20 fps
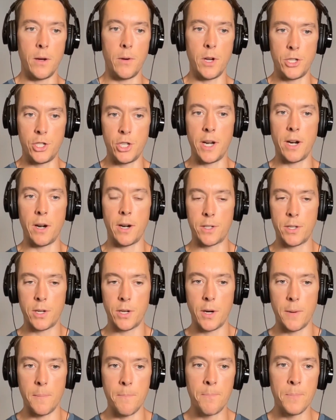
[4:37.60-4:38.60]
generic
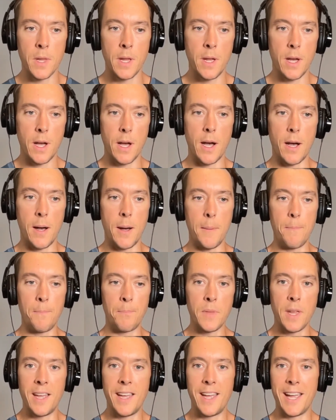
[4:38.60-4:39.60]
term.
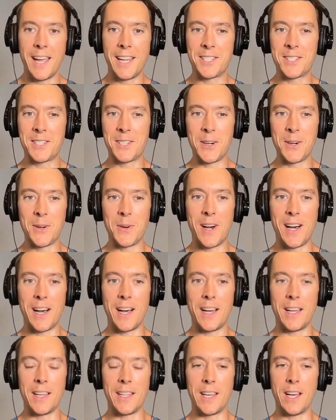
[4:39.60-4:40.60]
And
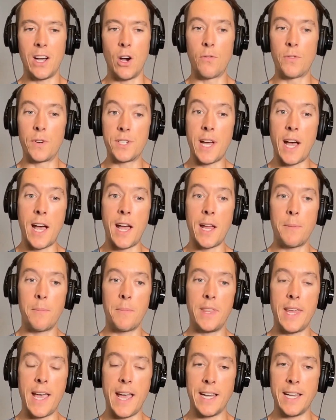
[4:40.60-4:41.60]
so over
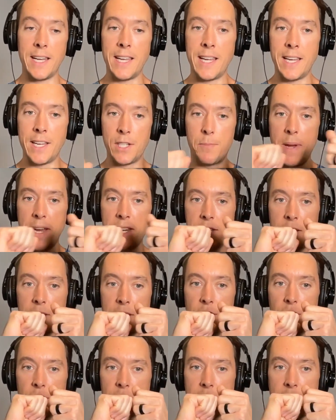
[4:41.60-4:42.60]
time, that knee is
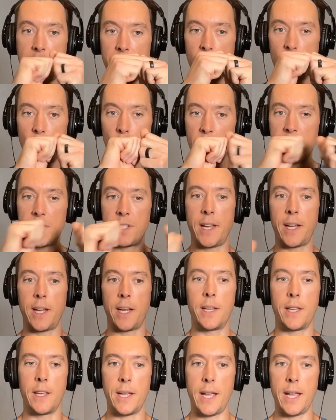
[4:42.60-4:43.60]
basically just kind of twisting,
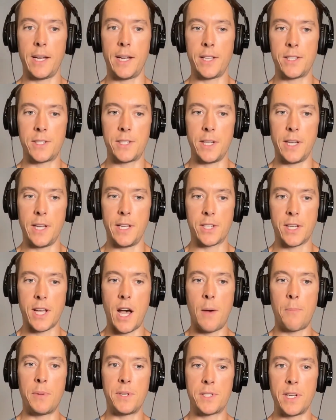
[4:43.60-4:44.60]
and it's
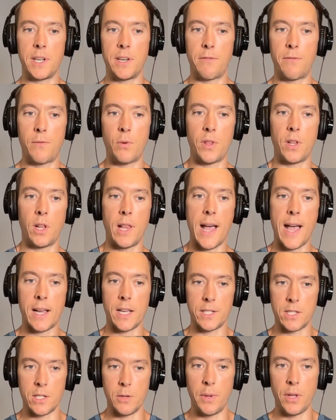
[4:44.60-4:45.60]
compensating for the lack
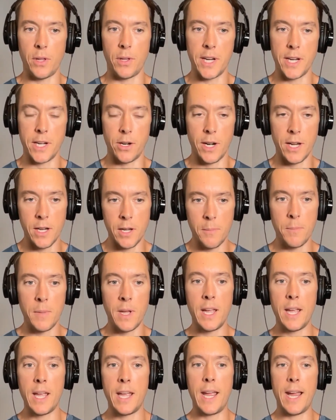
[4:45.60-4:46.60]
of stability at your hip.
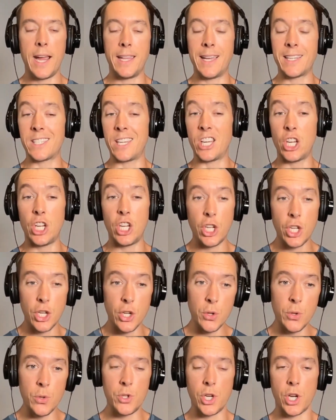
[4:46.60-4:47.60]
And that's a
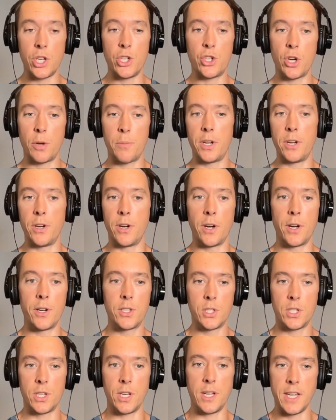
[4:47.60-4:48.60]
huge contributor
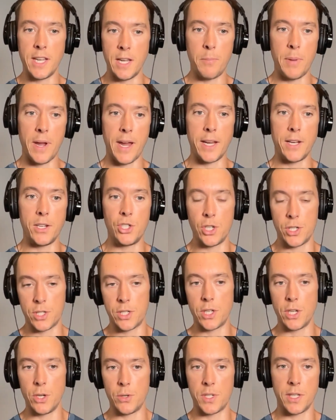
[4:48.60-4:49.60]
to knee pain, just
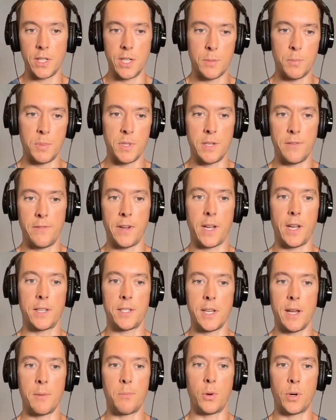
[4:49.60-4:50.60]
using this specific
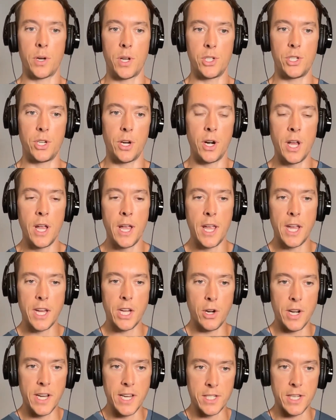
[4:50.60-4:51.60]
example, because your
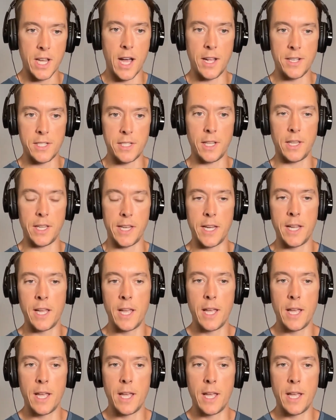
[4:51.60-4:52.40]
knee's constantly